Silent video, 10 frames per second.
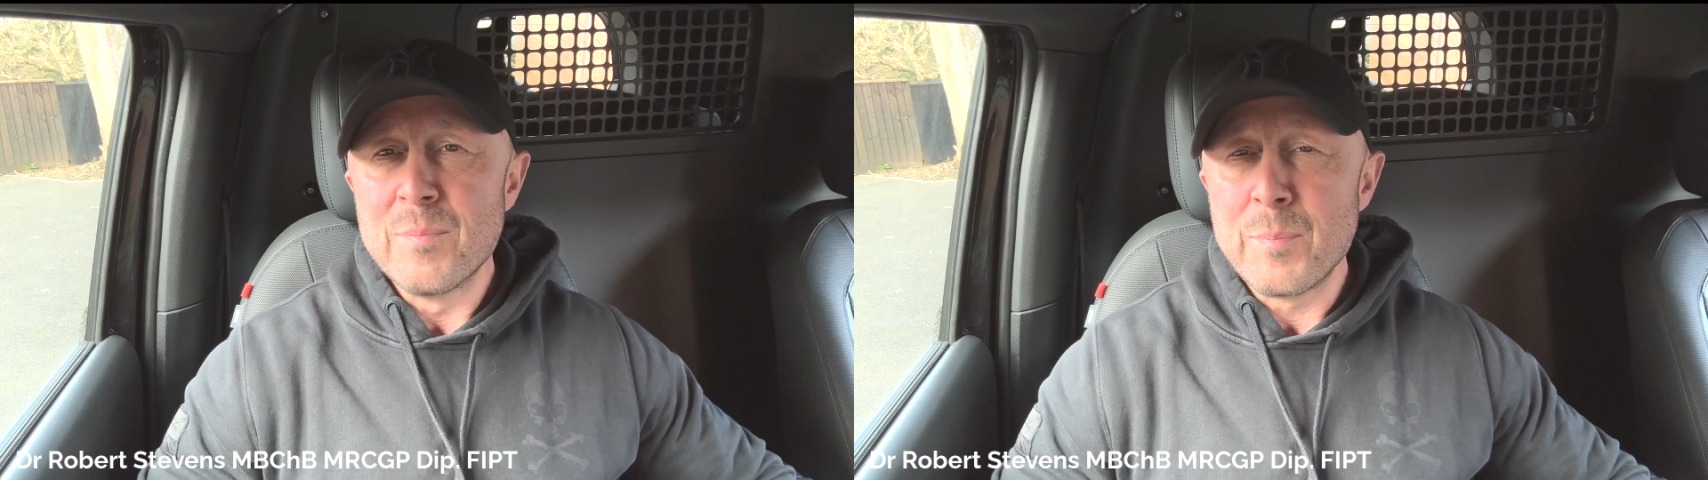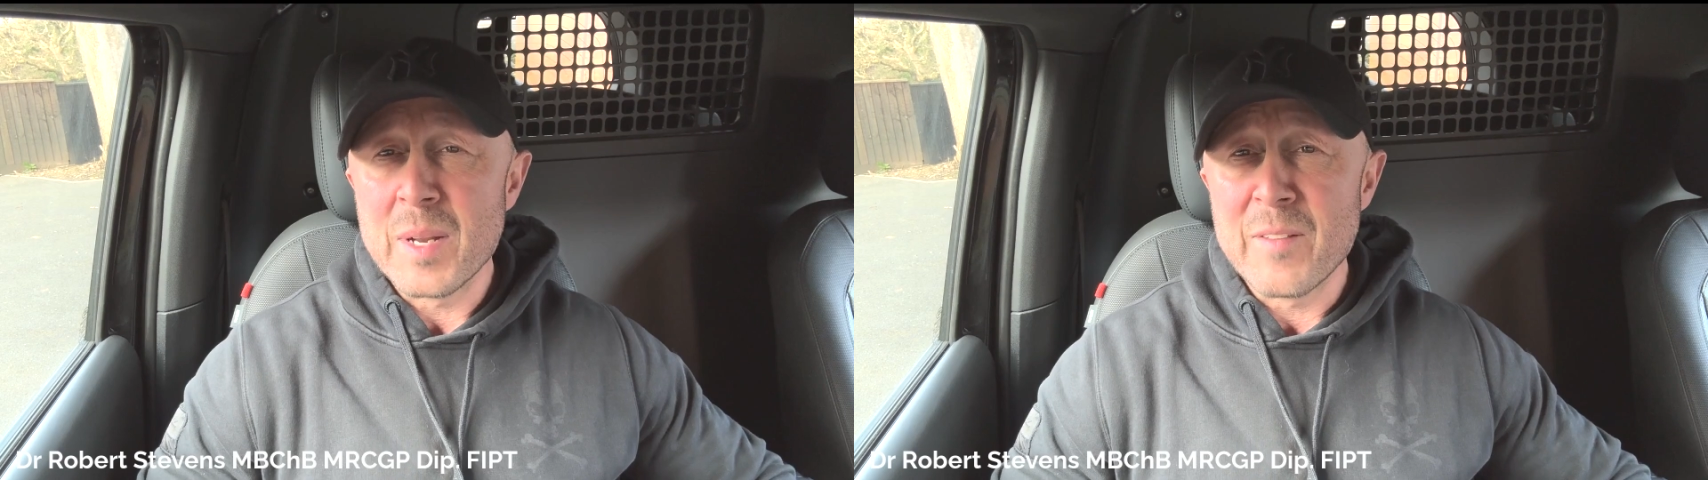
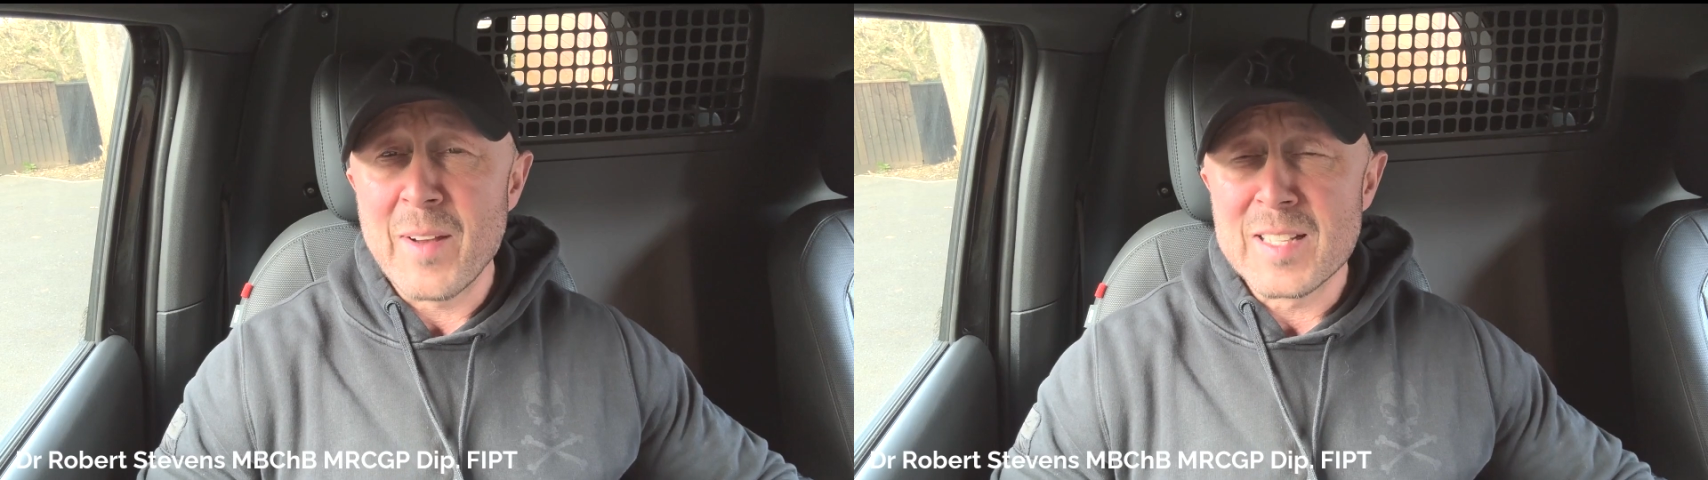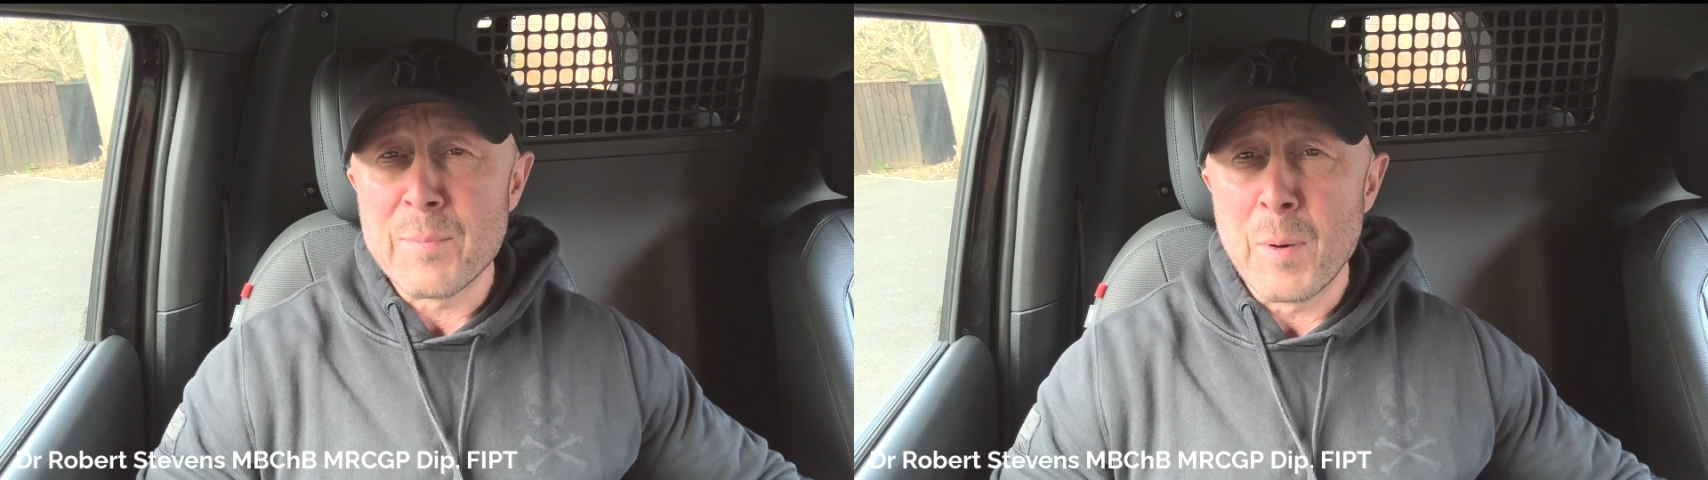But I've
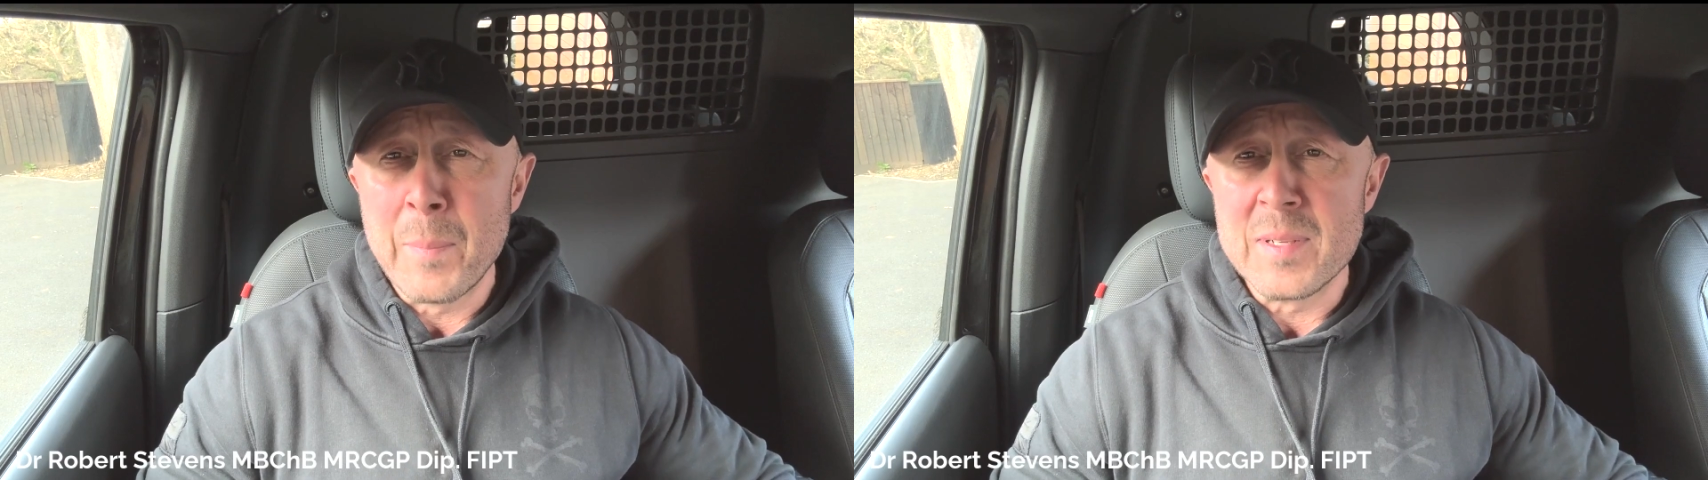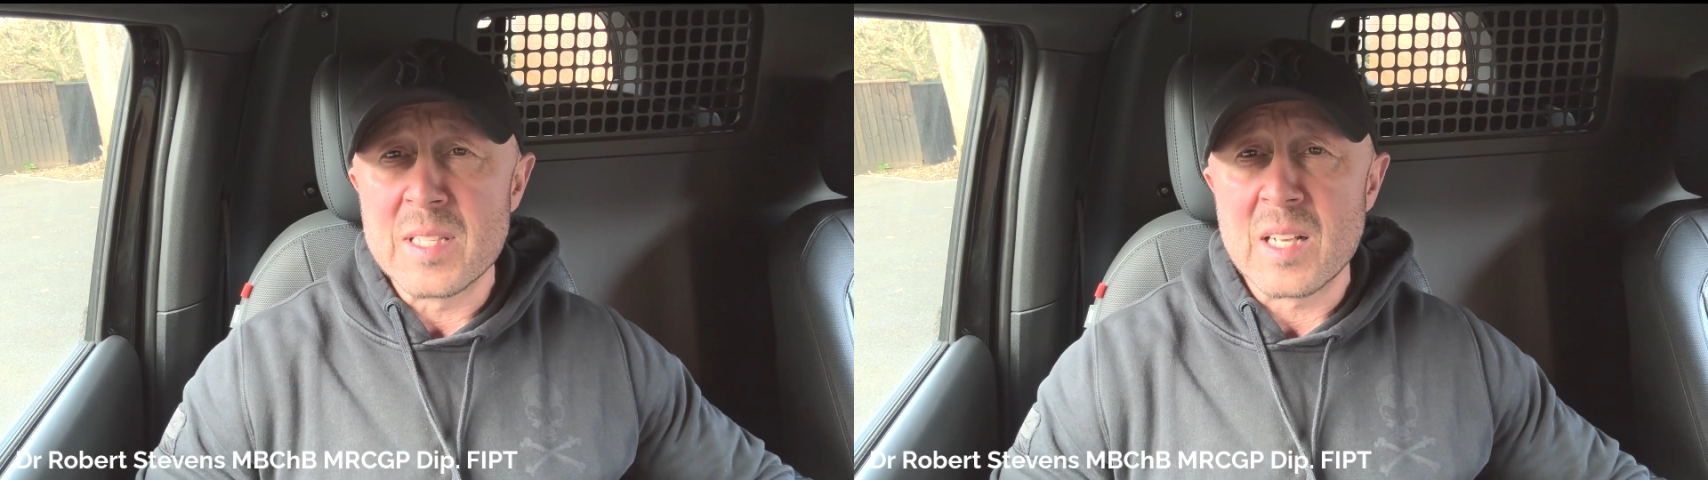had to
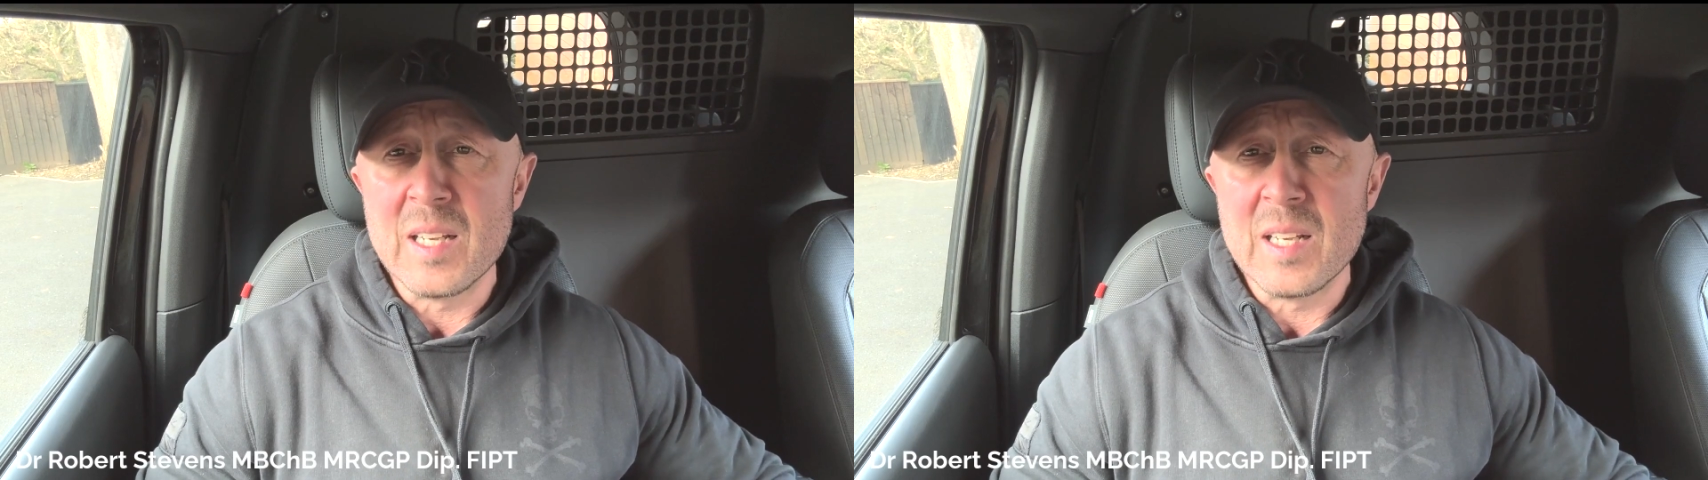pop into